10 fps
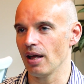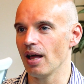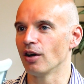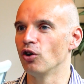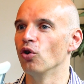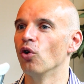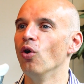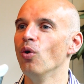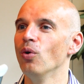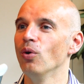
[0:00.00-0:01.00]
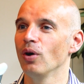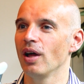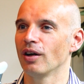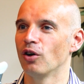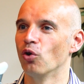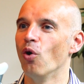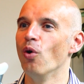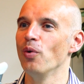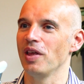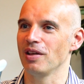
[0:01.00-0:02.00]
a
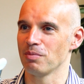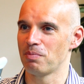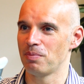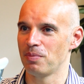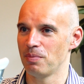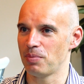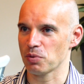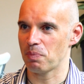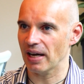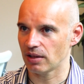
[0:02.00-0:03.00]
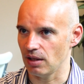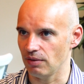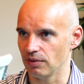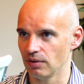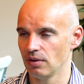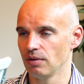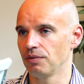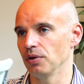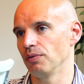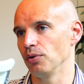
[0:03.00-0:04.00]
growing perspective
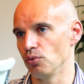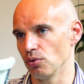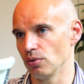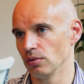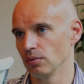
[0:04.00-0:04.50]
for the future.